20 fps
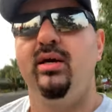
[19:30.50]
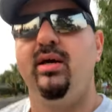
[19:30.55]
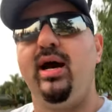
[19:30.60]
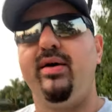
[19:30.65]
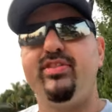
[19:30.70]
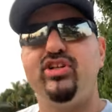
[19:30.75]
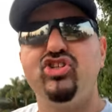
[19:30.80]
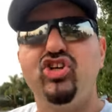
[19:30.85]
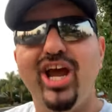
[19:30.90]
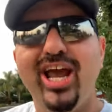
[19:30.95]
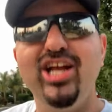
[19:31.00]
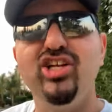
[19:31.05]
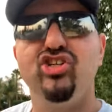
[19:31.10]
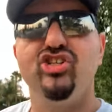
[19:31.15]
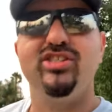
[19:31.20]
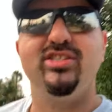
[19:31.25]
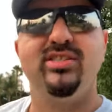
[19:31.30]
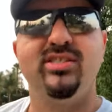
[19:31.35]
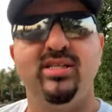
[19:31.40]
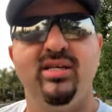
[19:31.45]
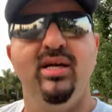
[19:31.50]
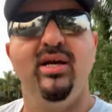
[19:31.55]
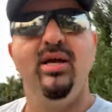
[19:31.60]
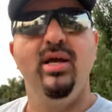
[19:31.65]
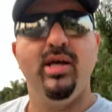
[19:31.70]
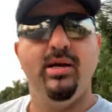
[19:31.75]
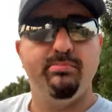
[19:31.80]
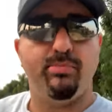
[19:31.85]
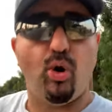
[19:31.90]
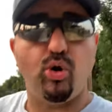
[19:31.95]
of the changes
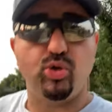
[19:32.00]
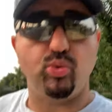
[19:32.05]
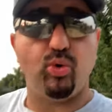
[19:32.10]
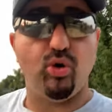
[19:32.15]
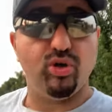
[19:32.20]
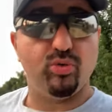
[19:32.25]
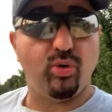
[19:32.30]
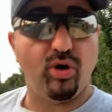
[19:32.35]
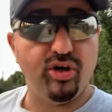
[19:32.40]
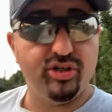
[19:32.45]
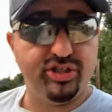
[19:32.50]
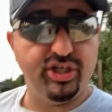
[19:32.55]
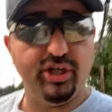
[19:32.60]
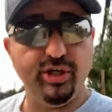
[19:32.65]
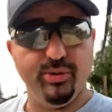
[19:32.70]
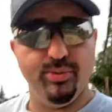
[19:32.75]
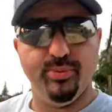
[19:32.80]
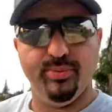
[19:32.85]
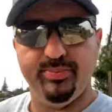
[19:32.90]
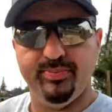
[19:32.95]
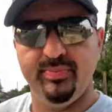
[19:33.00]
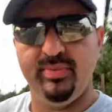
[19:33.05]
post-World War II,